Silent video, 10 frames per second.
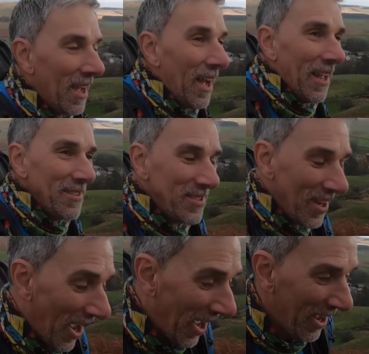And
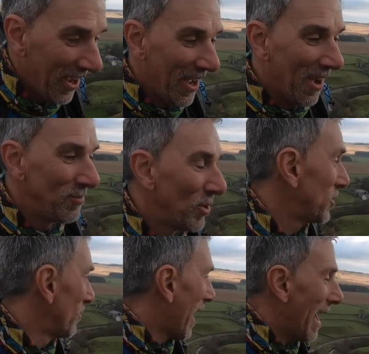I've just
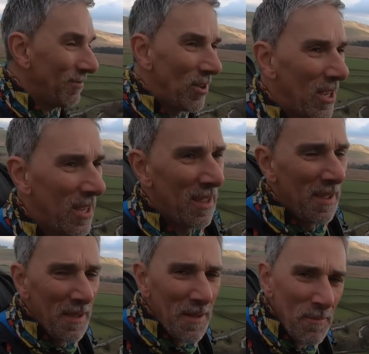arrived
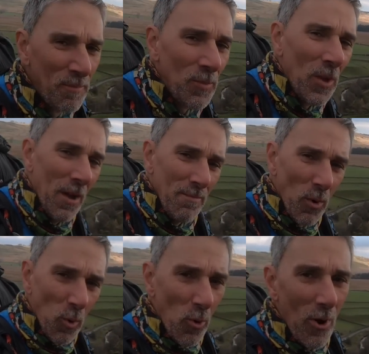at
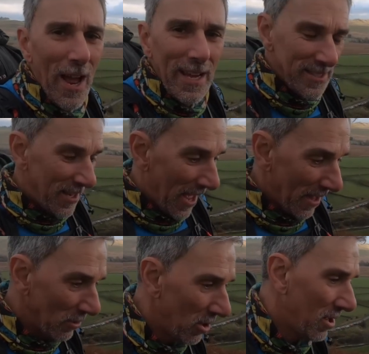Moonlit.